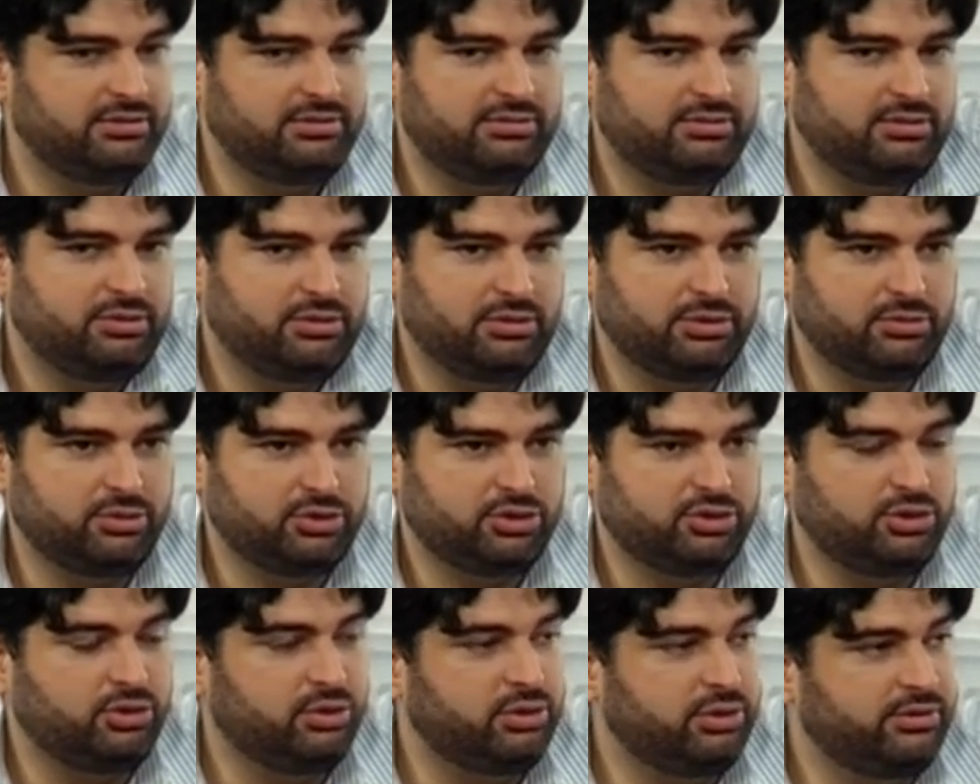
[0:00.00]
you know, there
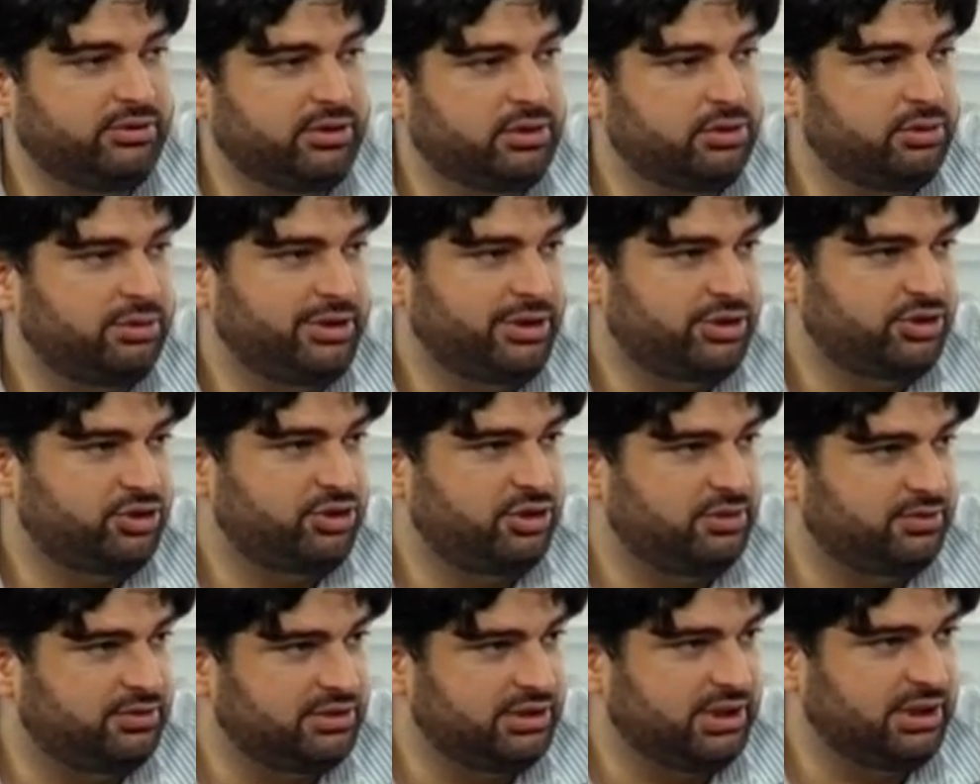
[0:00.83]
was no even
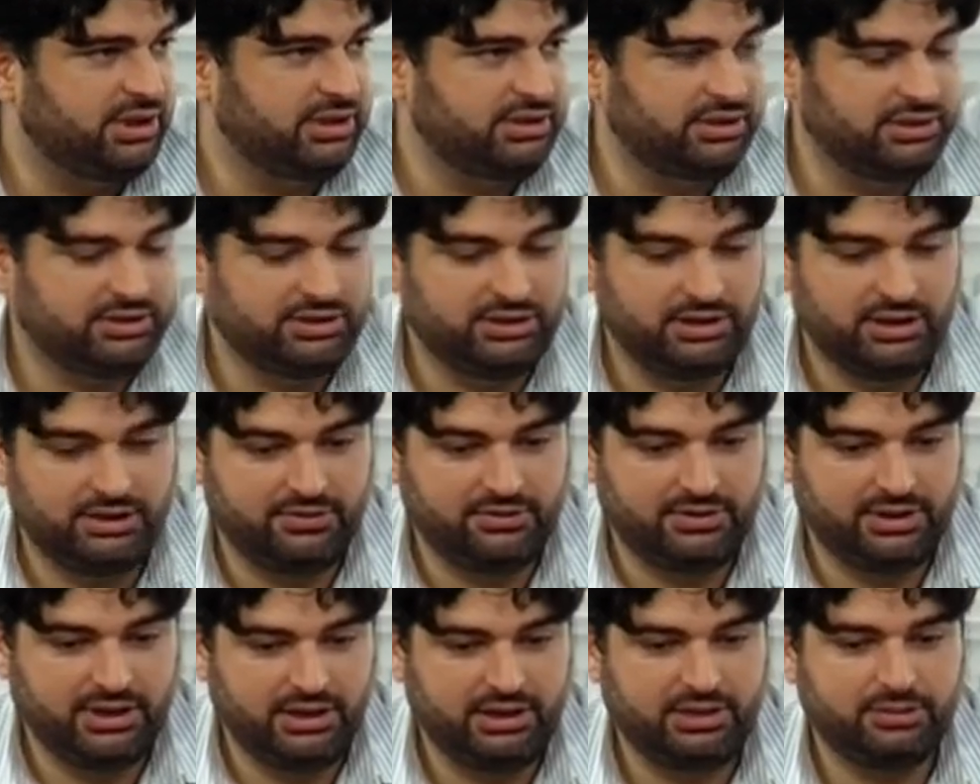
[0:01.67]
question of signing the CFTA.